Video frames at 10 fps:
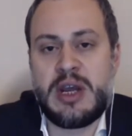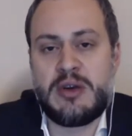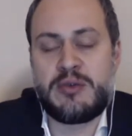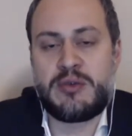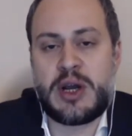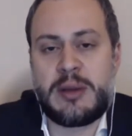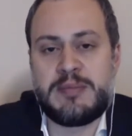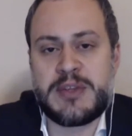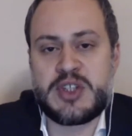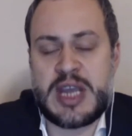
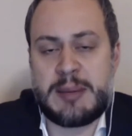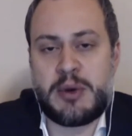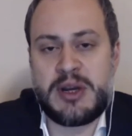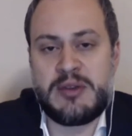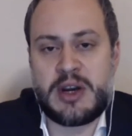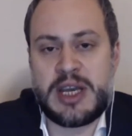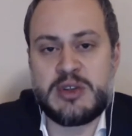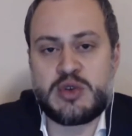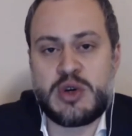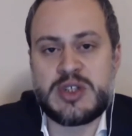from the standpoint of their
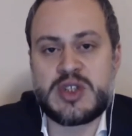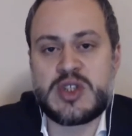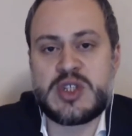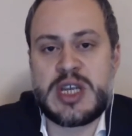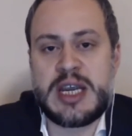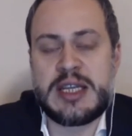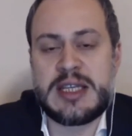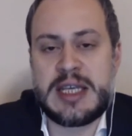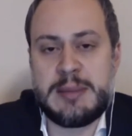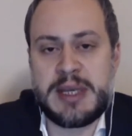interests in
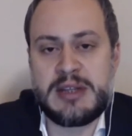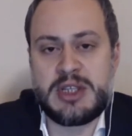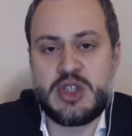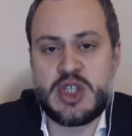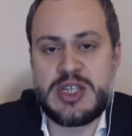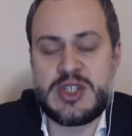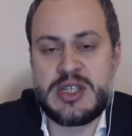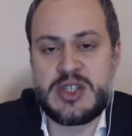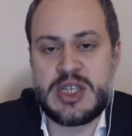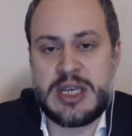keeping the
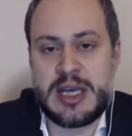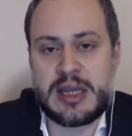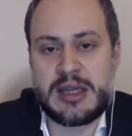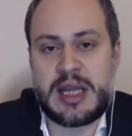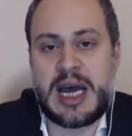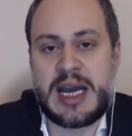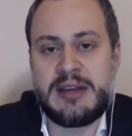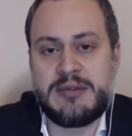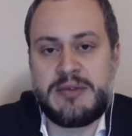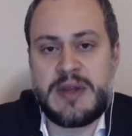GCC
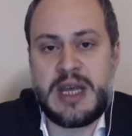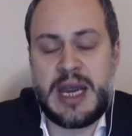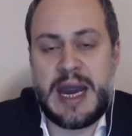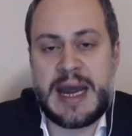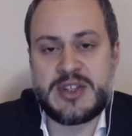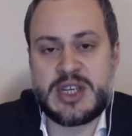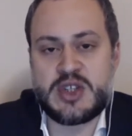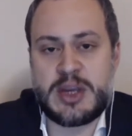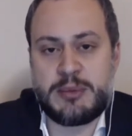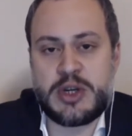alive as a
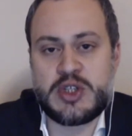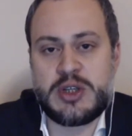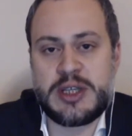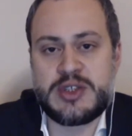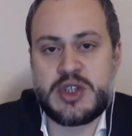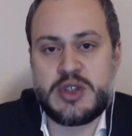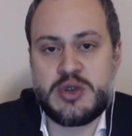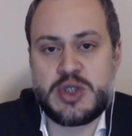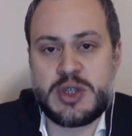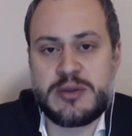sub-regional
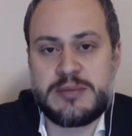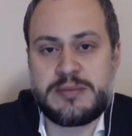institution.